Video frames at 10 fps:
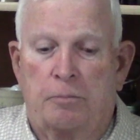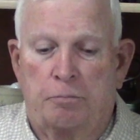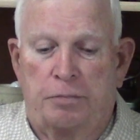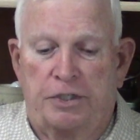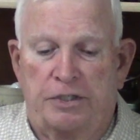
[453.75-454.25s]

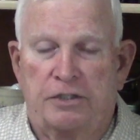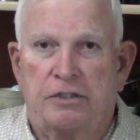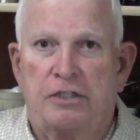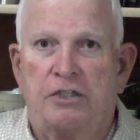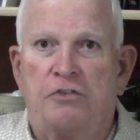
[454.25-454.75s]

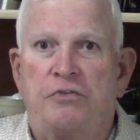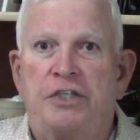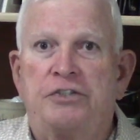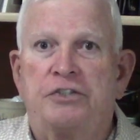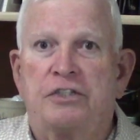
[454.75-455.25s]
But the
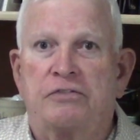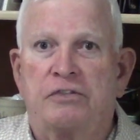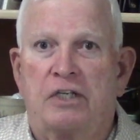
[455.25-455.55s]
division of the